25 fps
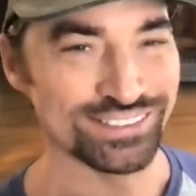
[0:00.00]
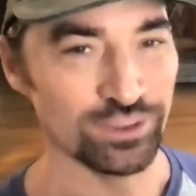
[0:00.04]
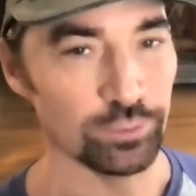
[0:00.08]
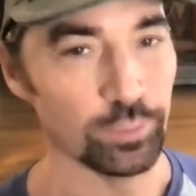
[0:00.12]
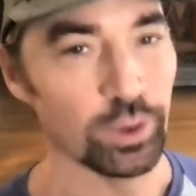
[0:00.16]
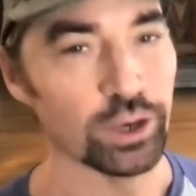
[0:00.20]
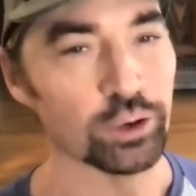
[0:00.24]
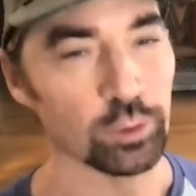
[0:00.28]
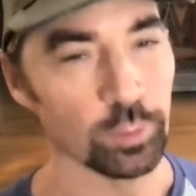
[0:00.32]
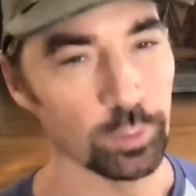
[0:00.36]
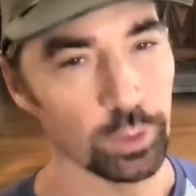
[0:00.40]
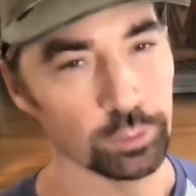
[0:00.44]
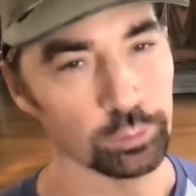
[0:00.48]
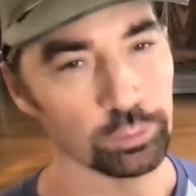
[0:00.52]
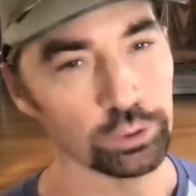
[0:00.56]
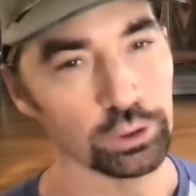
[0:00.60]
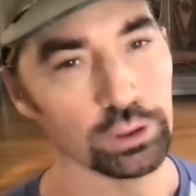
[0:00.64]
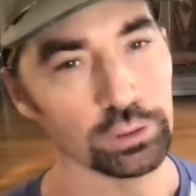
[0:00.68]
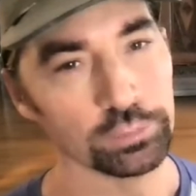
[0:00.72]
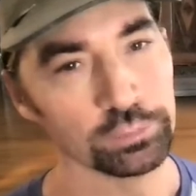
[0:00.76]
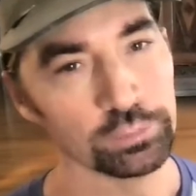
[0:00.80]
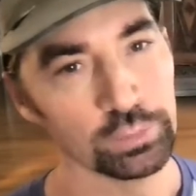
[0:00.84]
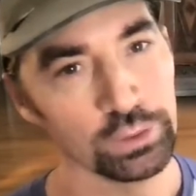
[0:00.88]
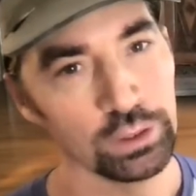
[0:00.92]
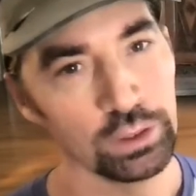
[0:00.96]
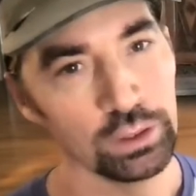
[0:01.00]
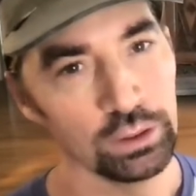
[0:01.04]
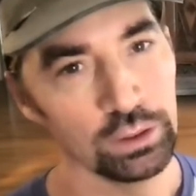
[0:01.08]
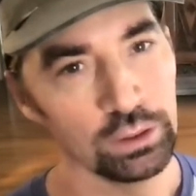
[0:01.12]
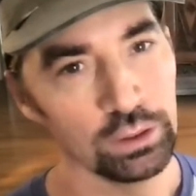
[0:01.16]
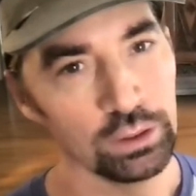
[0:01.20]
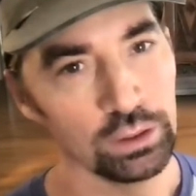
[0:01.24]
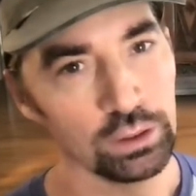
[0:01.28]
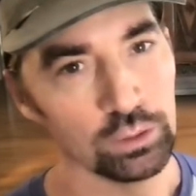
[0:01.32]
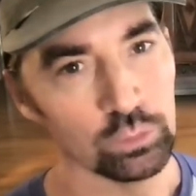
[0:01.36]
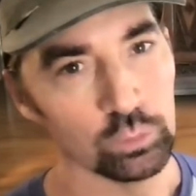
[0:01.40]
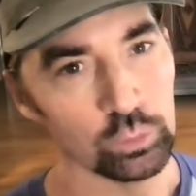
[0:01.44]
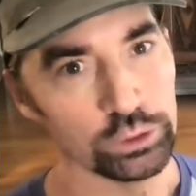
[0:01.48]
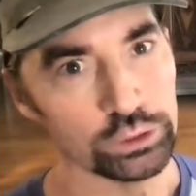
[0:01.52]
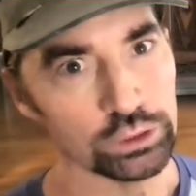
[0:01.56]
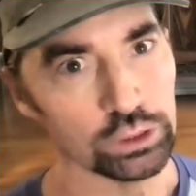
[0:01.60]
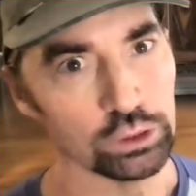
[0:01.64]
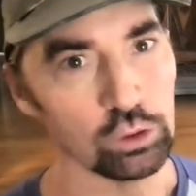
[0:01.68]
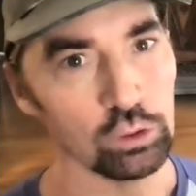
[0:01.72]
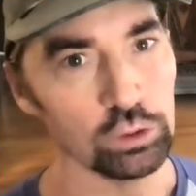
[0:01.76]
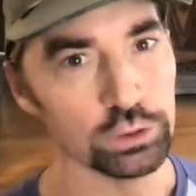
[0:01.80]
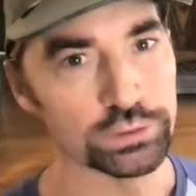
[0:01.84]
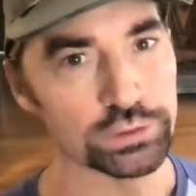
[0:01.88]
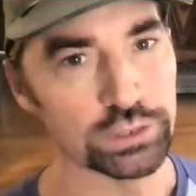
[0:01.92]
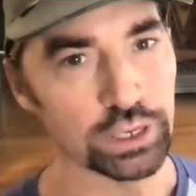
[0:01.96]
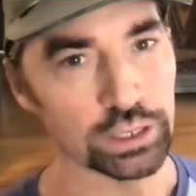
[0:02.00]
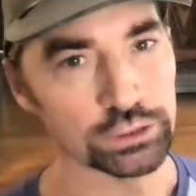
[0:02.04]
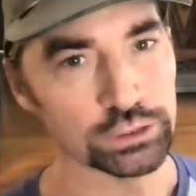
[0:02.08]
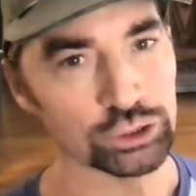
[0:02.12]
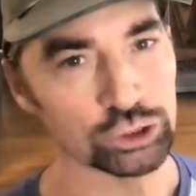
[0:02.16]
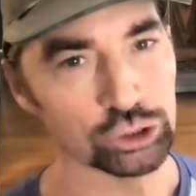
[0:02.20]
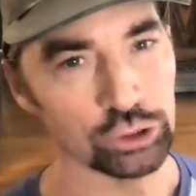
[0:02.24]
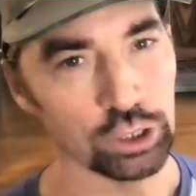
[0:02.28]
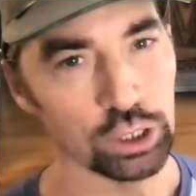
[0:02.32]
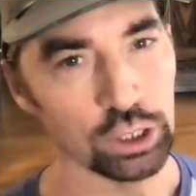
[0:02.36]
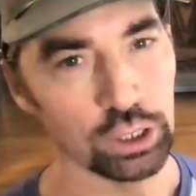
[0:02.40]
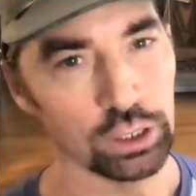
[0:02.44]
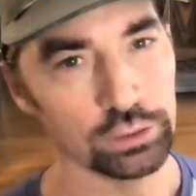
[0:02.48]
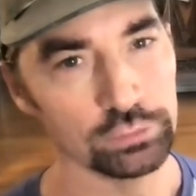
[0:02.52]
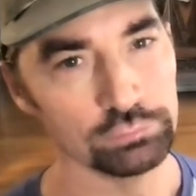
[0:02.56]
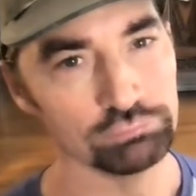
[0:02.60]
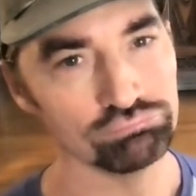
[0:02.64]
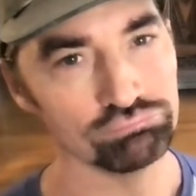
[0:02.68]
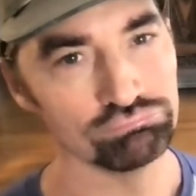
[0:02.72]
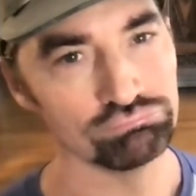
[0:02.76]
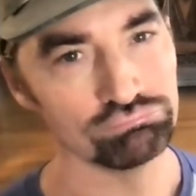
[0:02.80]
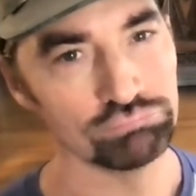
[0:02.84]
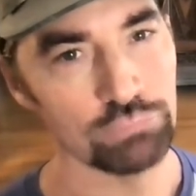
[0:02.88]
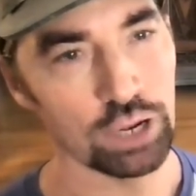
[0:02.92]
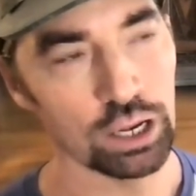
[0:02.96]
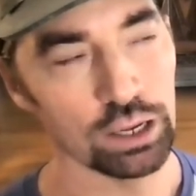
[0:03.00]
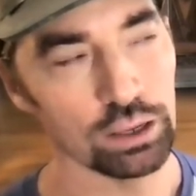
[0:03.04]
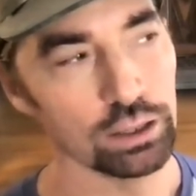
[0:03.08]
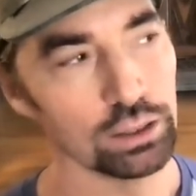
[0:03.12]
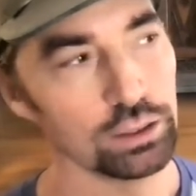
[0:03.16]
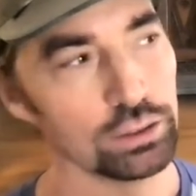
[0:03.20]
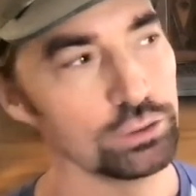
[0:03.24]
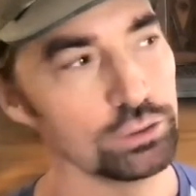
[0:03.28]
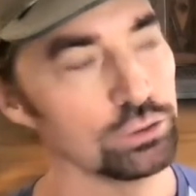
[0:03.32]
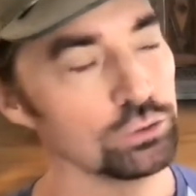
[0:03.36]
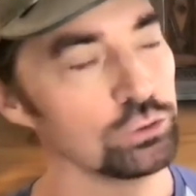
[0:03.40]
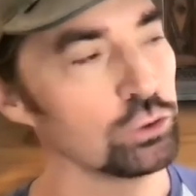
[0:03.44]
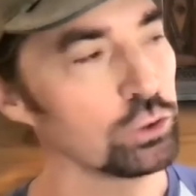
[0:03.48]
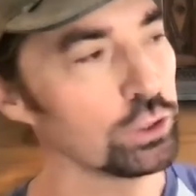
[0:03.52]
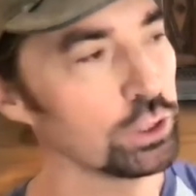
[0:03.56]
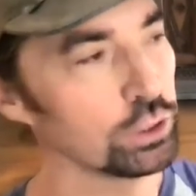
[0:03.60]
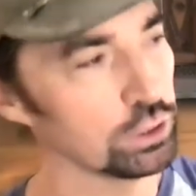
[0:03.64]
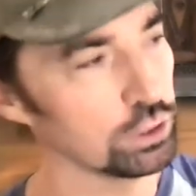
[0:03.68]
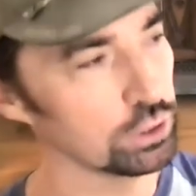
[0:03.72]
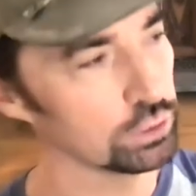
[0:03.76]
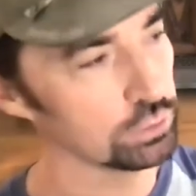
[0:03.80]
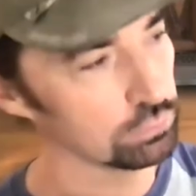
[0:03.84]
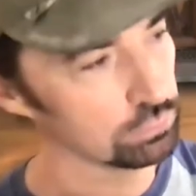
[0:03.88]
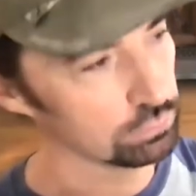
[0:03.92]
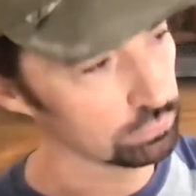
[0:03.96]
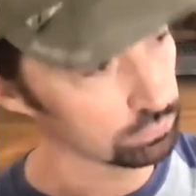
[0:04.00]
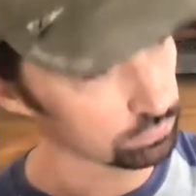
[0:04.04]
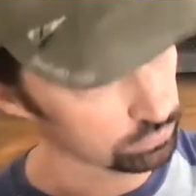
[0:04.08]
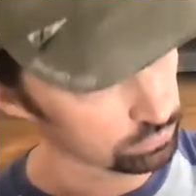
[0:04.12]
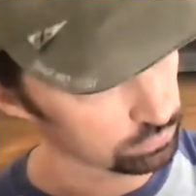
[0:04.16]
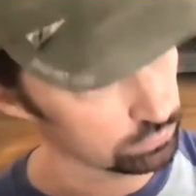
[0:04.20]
You may remember we did a whole section on uh, New Guinean